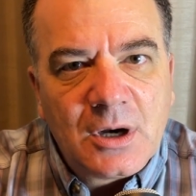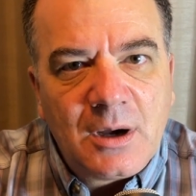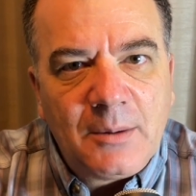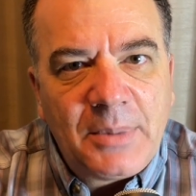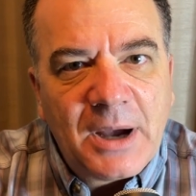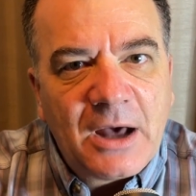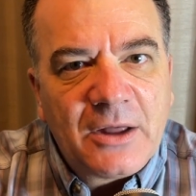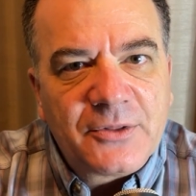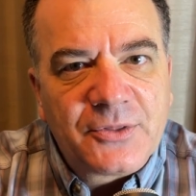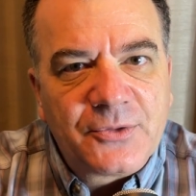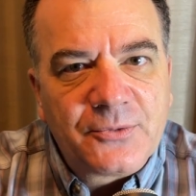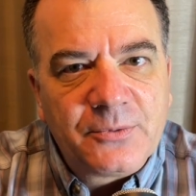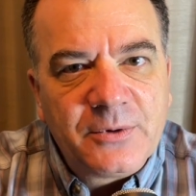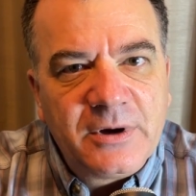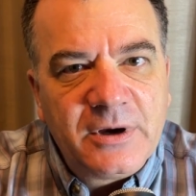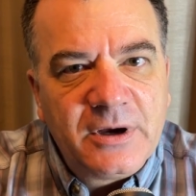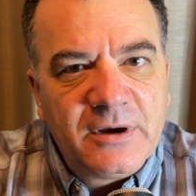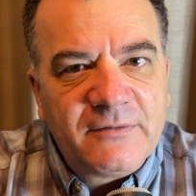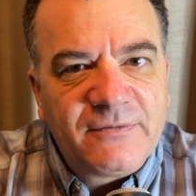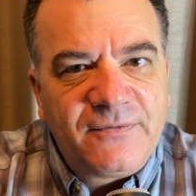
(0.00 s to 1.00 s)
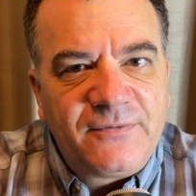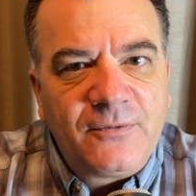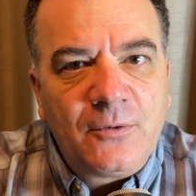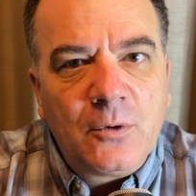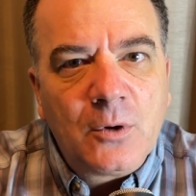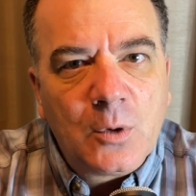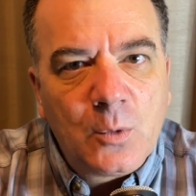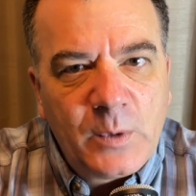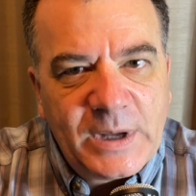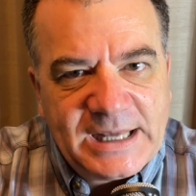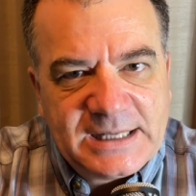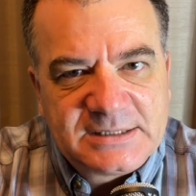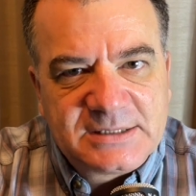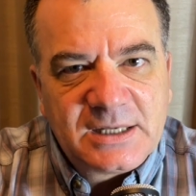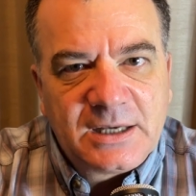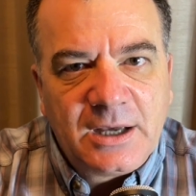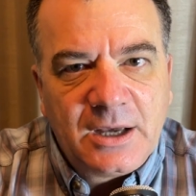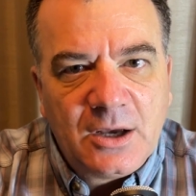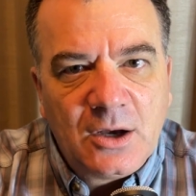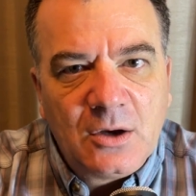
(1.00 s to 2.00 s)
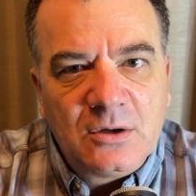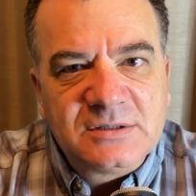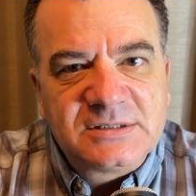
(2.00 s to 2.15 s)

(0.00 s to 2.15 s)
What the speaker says: about 3 or 4 weeks ago.